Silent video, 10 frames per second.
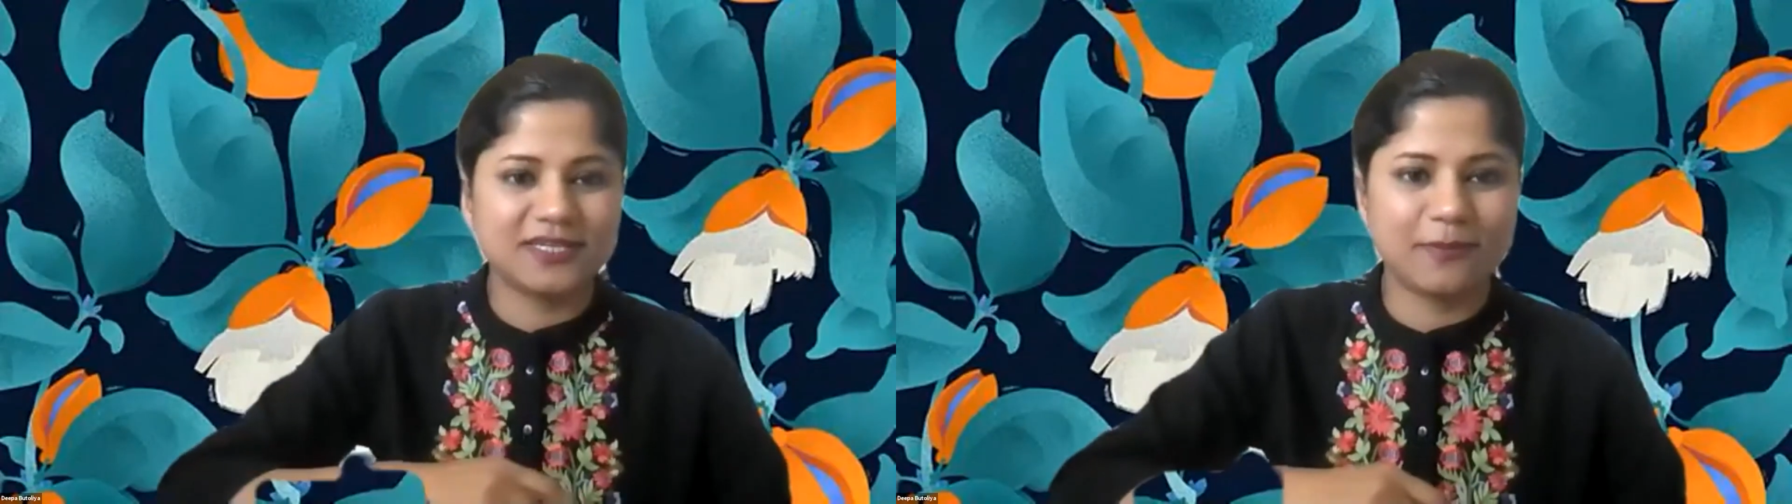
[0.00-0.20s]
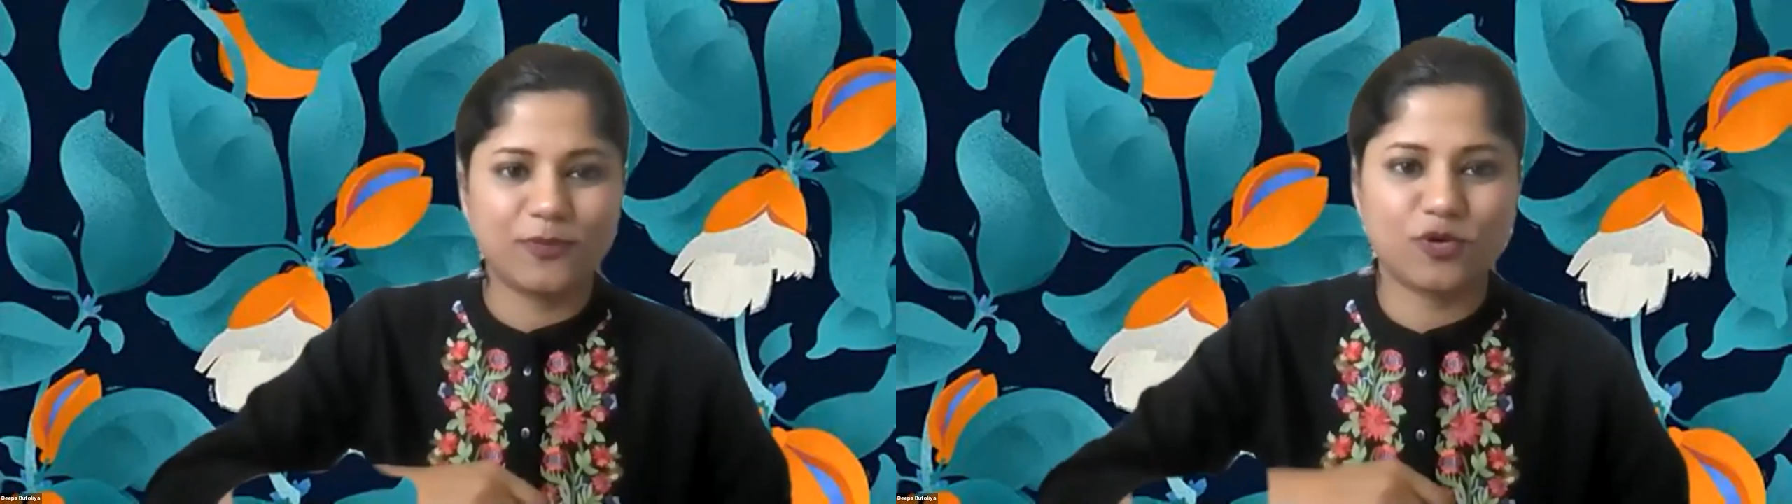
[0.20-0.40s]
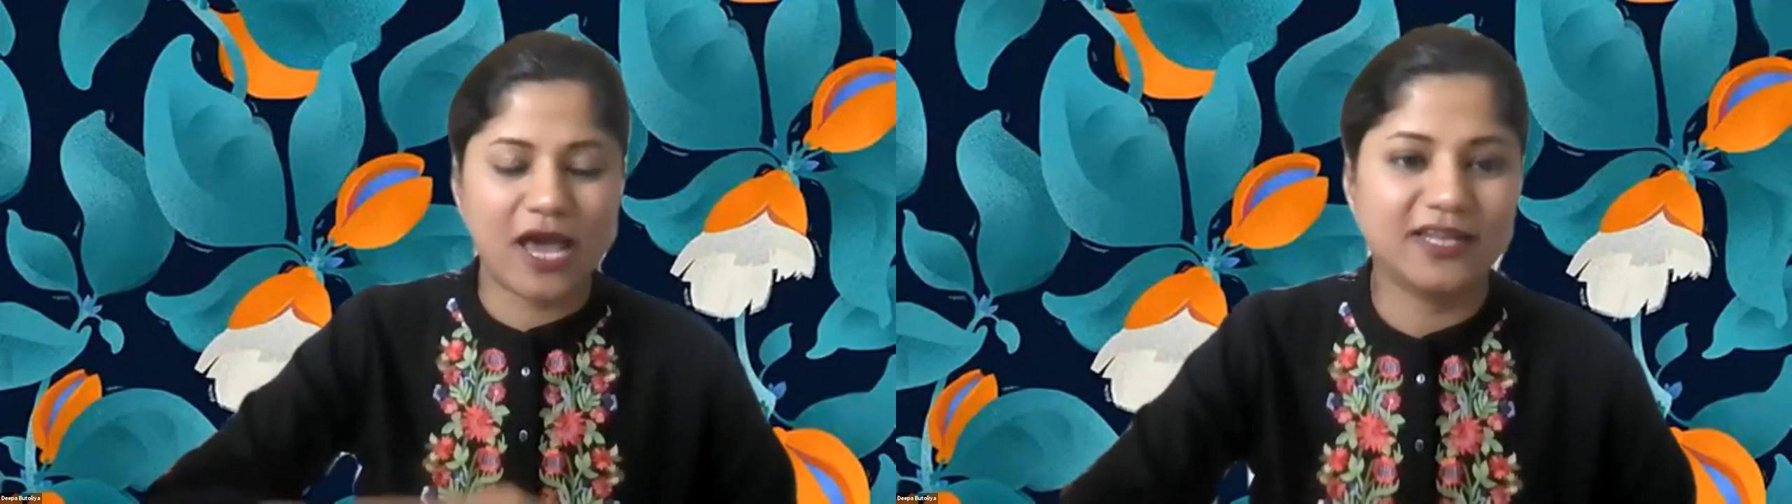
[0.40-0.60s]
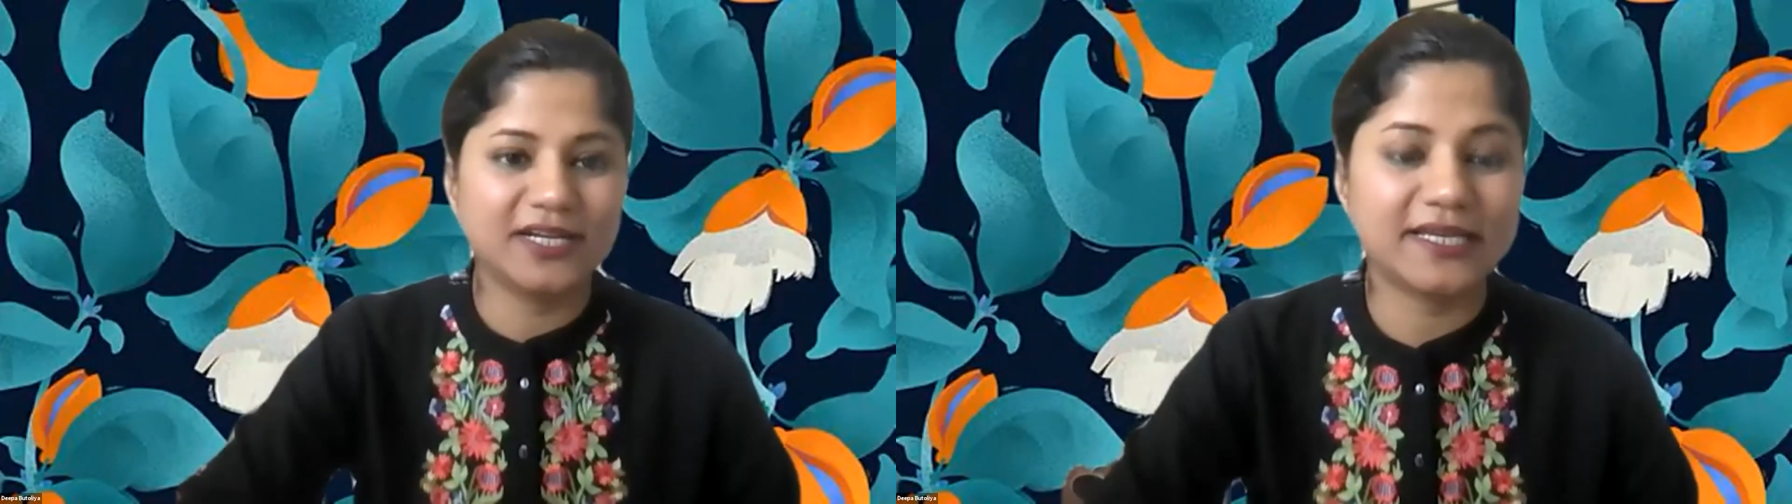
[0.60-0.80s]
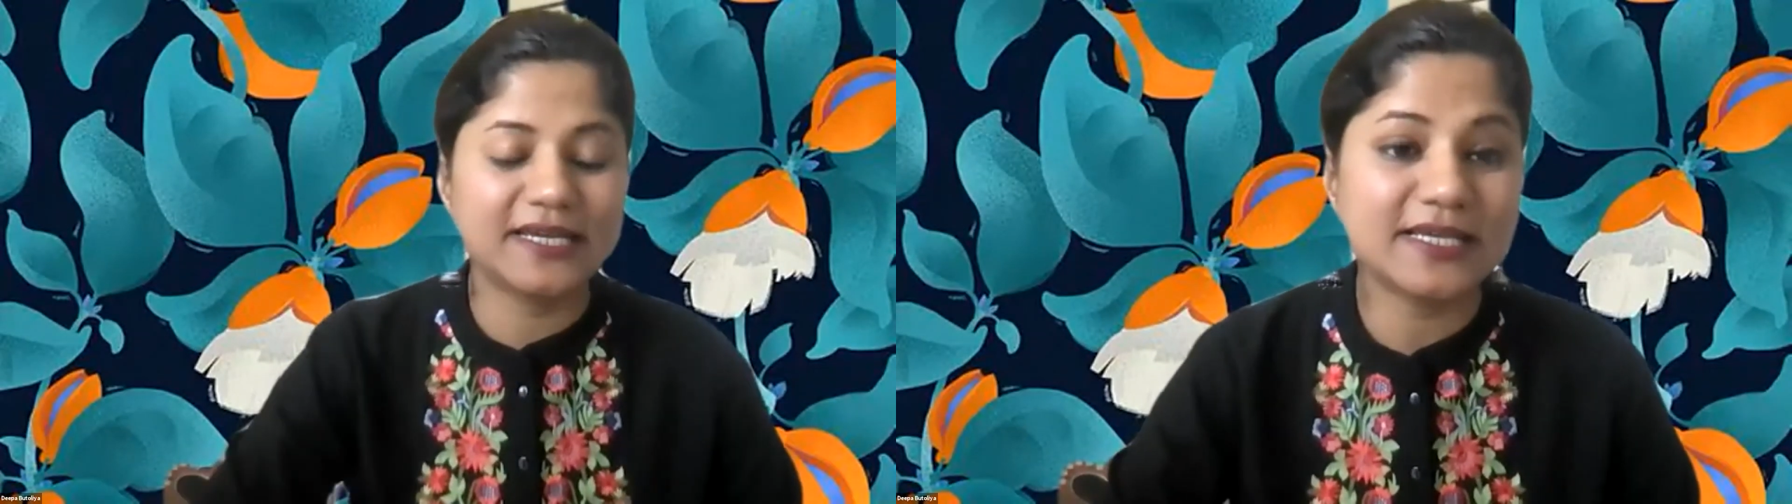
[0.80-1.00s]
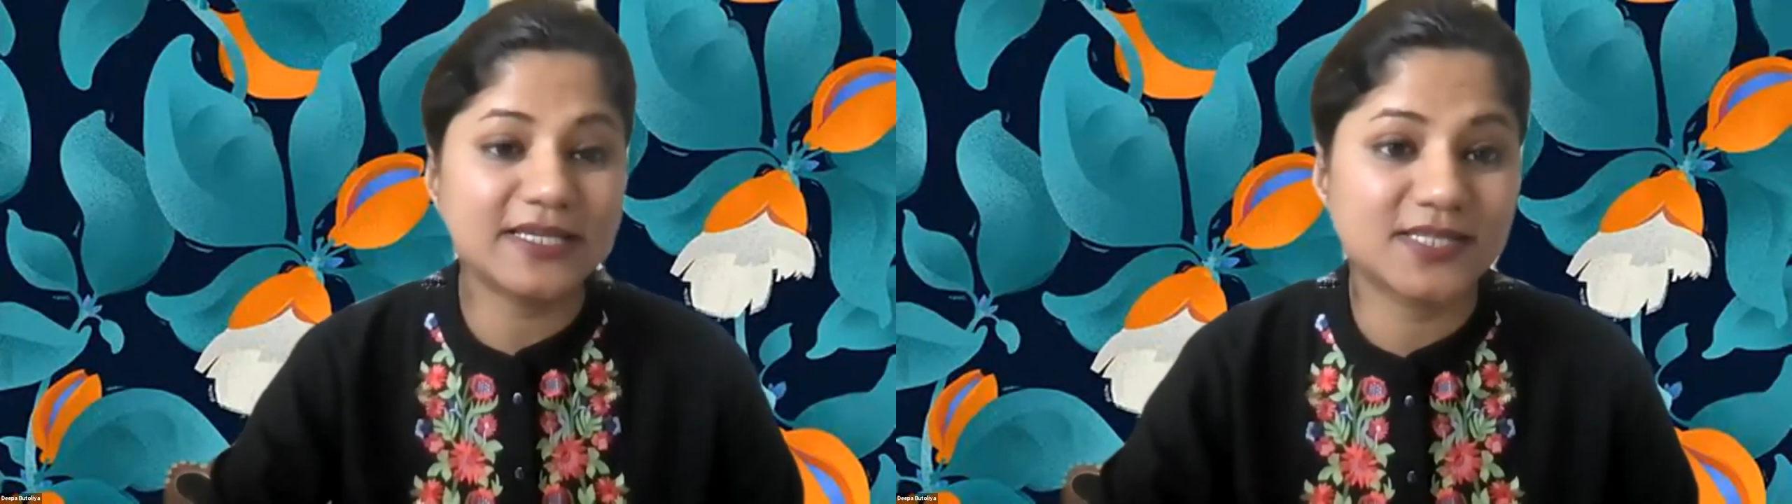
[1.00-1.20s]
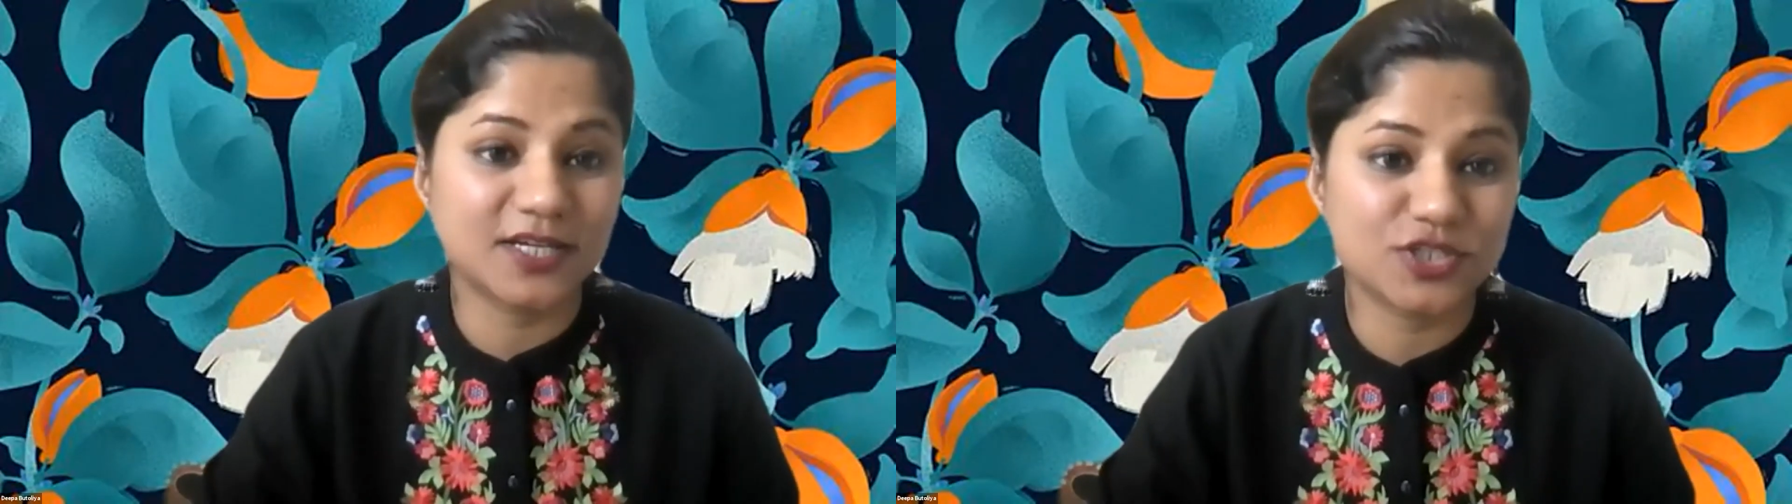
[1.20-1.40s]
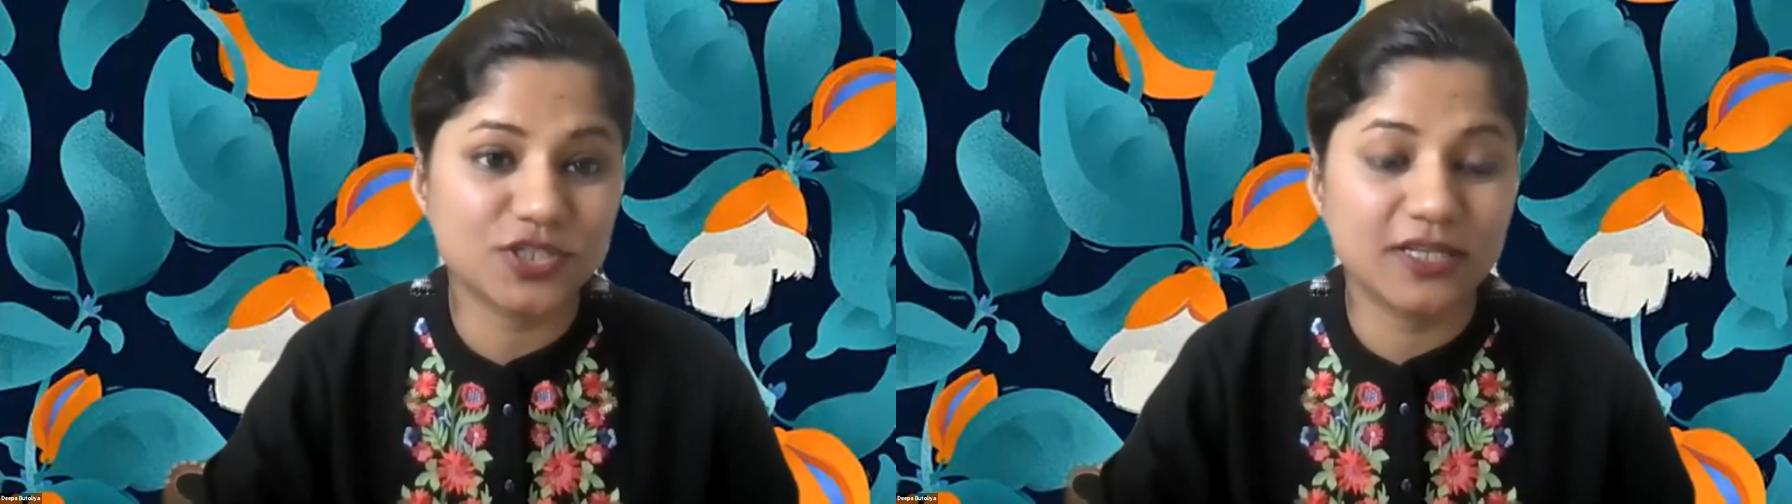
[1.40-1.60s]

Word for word: temporality is such a